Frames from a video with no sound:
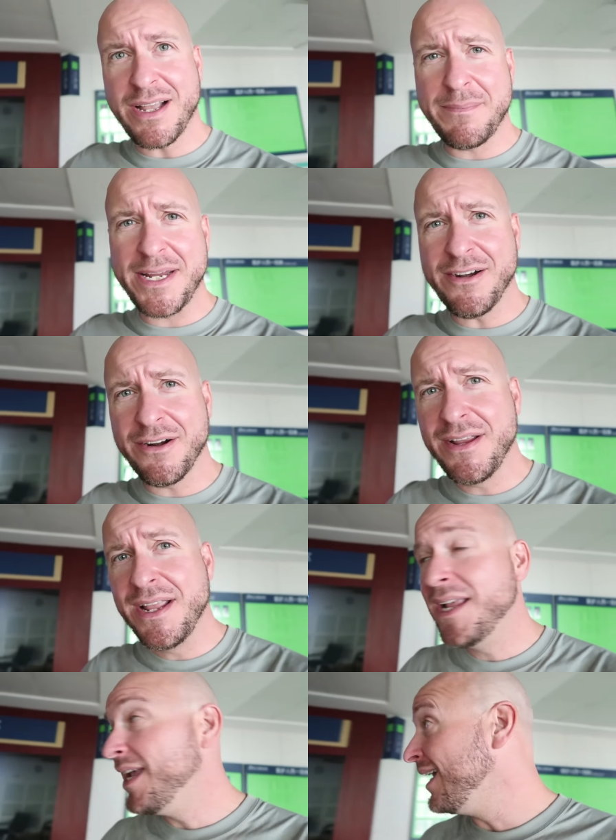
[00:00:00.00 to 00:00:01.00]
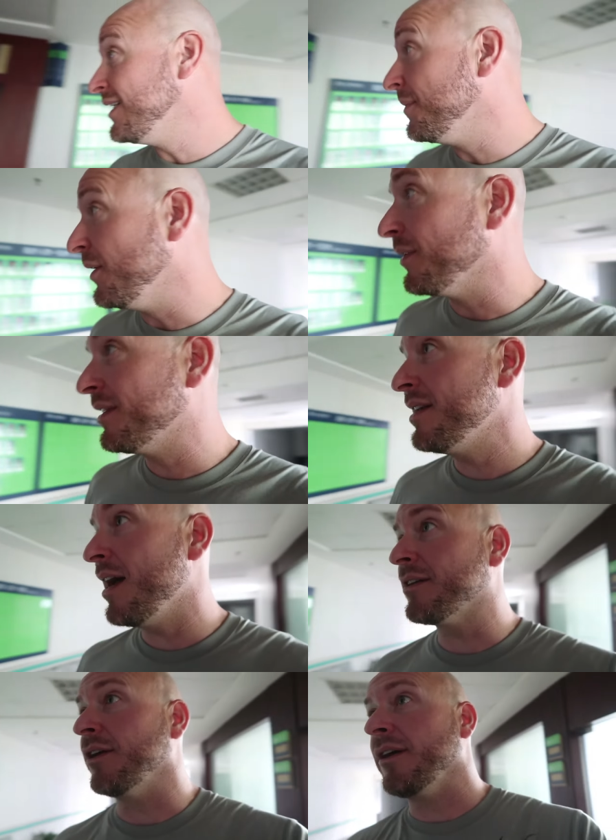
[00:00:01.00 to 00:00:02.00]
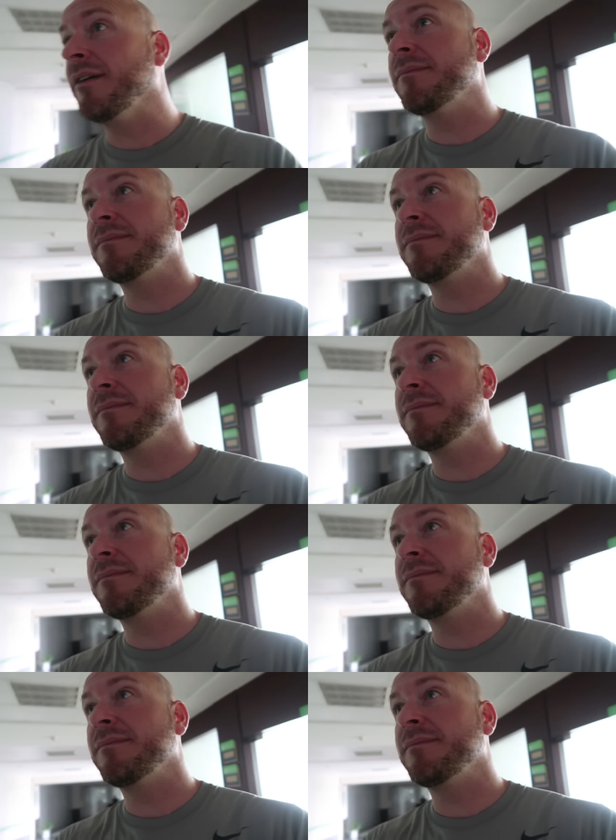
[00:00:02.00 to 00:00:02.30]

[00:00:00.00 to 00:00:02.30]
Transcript: come here and you meet with the doctor.